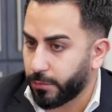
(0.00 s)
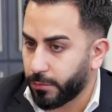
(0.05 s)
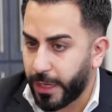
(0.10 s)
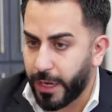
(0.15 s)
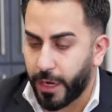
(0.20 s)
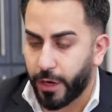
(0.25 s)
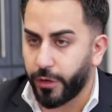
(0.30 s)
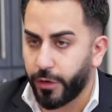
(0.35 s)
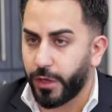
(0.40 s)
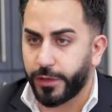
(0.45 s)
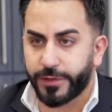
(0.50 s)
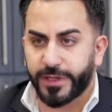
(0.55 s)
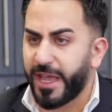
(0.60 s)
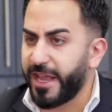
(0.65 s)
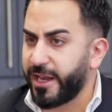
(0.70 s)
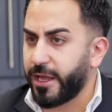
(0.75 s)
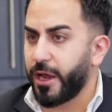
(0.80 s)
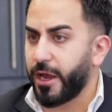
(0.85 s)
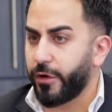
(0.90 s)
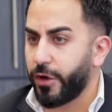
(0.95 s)

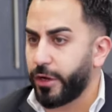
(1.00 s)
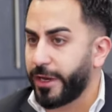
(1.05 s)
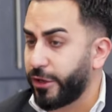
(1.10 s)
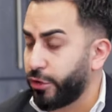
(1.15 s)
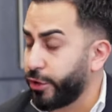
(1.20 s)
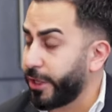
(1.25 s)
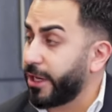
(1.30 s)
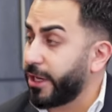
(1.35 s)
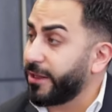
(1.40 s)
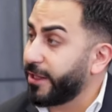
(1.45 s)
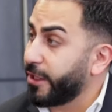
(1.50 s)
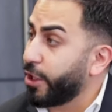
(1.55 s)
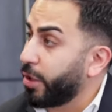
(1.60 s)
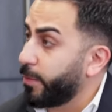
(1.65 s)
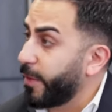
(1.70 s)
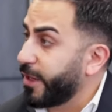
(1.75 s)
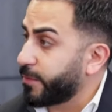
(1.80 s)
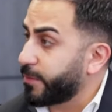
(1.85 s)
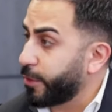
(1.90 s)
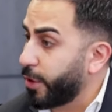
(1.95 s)
any area that you get a legal
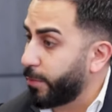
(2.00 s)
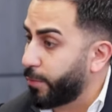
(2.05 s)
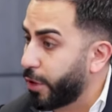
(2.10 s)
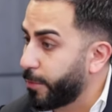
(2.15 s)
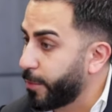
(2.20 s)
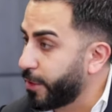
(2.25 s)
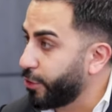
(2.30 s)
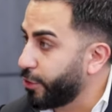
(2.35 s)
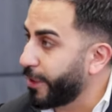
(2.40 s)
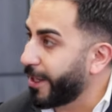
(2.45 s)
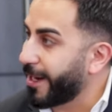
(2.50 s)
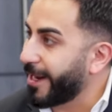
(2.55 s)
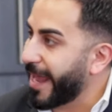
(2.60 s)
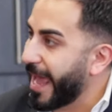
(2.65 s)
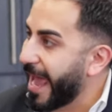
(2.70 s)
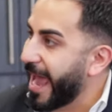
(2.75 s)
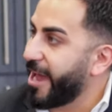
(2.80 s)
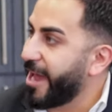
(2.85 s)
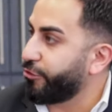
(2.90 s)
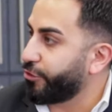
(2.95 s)
basement apartment, you get an
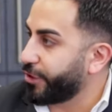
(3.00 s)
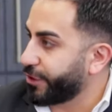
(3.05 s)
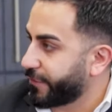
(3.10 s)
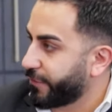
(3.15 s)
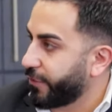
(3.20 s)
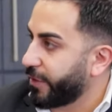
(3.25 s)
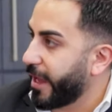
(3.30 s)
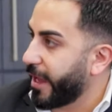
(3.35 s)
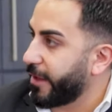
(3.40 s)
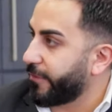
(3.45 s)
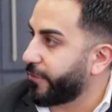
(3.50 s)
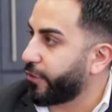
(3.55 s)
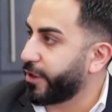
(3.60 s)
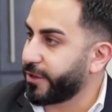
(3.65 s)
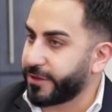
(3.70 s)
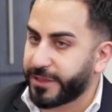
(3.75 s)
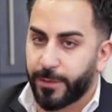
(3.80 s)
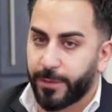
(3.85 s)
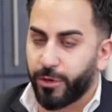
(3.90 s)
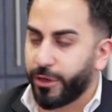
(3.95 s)
address for that. For
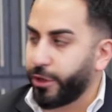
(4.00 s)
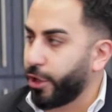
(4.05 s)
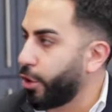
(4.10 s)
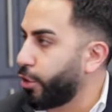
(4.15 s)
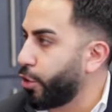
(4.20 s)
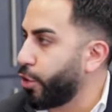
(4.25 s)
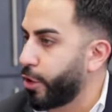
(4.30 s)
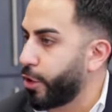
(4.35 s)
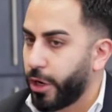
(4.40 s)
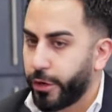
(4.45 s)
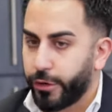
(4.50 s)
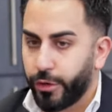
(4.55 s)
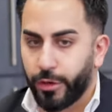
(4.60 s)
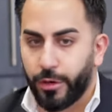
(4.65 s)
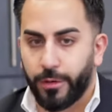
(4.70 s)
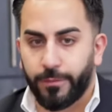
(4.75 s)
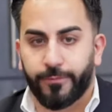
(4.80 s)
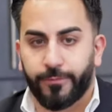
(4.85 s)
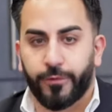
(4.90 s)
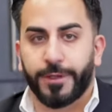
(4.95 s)
example, in Aurora,
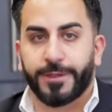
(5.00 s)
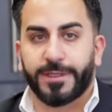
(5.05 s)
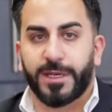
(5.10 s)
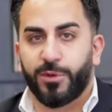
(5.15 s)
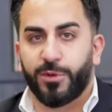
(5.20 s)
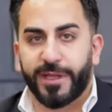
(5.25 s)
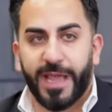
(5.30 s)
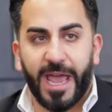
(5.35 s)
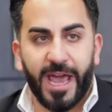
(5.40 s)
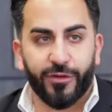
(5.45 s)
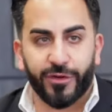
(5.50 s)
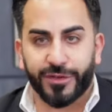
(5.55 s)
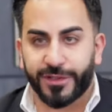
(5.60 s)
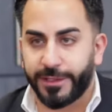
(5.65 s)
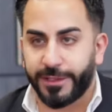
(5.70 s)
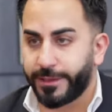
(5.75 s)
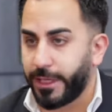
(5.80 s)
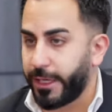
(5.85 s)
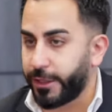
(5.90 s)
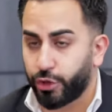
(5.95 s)
for example, the address
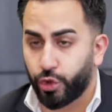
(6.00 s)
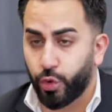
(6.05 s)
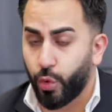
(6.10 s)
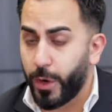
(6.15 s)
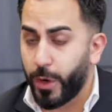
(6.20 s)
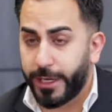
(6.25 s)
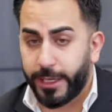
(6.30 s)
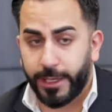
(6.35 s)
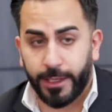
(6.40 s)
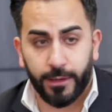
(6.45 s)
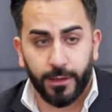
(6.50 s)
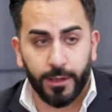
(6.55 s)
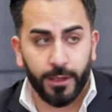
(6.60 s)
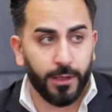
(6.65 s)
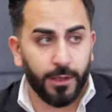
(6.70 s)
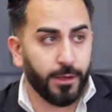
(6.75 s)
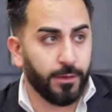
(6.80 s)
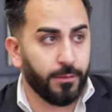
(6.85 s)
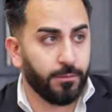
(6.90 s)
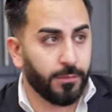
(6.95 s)
is like 20
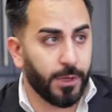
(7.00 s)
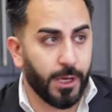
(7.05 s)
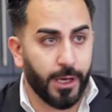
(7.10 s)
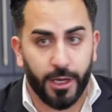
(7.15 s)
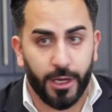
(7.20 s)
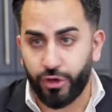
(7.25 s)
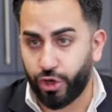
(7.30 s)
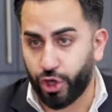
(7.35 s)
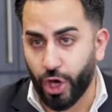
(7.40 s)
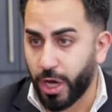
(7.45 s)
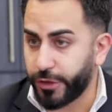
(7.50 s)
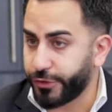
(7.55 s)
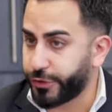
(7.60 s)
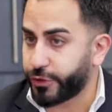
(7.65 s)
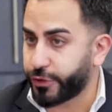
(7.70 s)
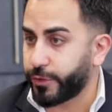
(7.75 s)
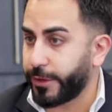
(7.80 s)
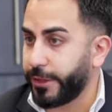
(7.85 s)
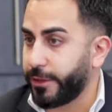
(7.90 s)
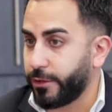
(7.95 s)
John
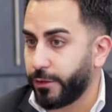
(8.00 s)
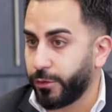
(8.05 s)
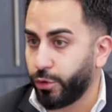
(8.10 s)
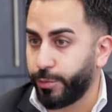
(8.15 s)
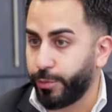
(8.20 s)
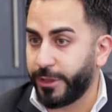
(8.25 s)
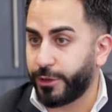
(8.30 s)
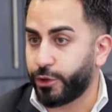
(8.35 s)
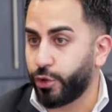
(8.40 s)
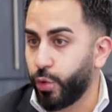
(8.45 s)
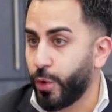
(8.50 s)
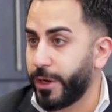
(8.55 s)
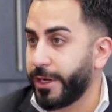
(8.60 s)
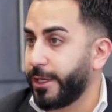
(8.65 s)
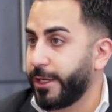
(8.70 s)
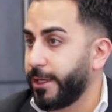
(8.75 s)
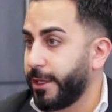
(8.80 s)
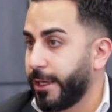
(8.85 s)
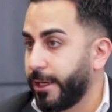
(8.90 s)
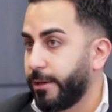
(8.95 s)
Street. You will be
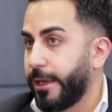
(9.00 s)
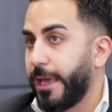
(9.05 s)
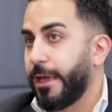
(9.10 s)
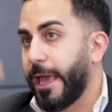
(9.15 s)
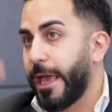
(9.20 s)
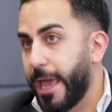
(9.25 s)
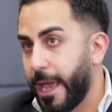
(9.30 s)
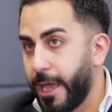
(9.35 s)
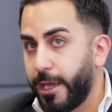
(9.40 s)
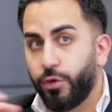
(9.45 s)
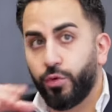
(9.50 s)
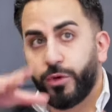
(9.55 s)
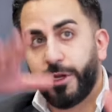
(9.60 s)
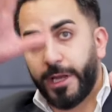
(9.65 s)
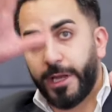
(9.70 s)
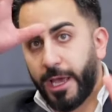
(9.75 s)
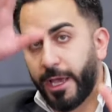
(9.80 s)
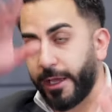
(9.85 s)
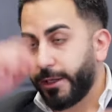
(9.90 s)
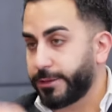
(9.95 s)
20A,
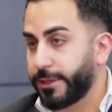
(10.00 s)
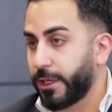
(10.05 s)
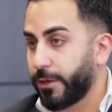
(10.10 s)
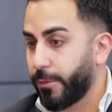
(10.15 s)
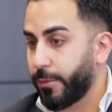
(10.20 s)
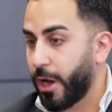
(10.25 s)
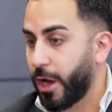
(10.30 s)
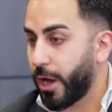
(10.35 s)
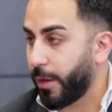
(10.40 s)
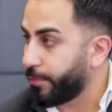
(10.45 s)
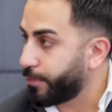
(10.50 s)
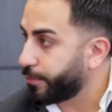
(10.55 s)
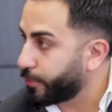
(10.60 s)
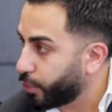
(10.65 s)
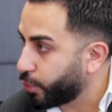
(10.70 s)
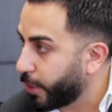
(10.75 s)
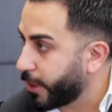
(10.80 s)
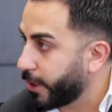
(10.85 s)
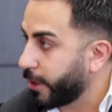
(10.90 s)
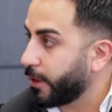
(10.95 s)
unit A is up,
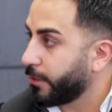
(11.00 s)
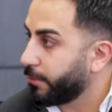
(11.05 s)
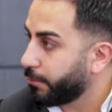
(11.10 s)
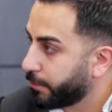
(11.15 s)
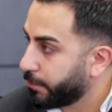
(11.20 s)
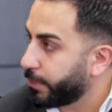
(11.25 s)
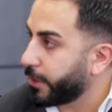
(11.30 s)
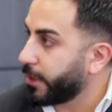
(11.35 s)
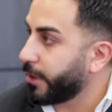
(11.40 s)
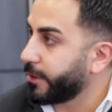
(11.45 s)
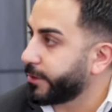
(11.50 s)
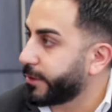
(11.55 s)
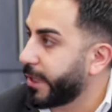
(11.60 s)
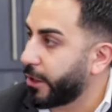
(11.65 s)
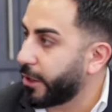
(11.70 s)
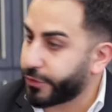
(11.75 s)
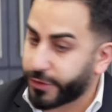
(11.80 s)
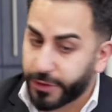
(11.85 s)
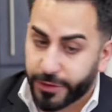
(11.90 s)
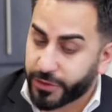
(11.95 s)
20B is
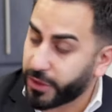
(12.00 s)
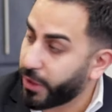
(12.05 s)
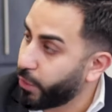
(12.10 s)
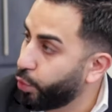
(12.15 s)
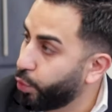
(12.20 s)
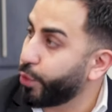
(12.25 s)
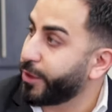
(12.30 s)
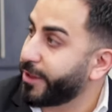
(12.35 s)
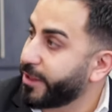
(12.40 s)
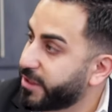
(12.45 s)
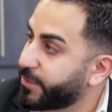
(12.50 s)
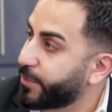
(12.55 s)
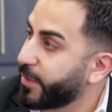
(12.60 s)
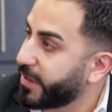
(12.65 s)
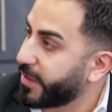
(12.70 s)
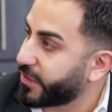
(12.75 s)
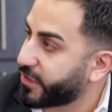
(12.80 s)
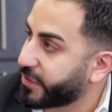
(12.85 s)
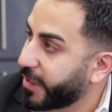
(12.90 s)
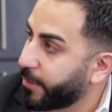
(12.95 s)
downstairs. Would this be
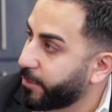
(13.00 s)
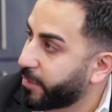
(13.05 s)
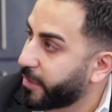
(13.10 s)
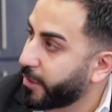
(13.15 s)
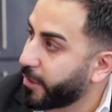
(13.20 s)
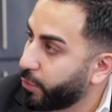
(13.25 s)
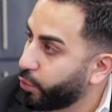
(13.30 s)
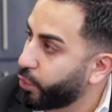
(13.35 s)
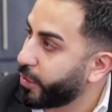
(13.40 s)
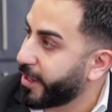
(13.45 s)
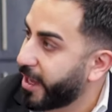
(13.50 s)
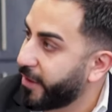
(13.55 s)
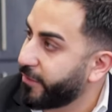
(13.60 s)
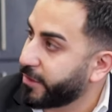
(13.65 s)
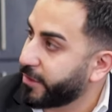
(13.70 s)
the same thing? Would it have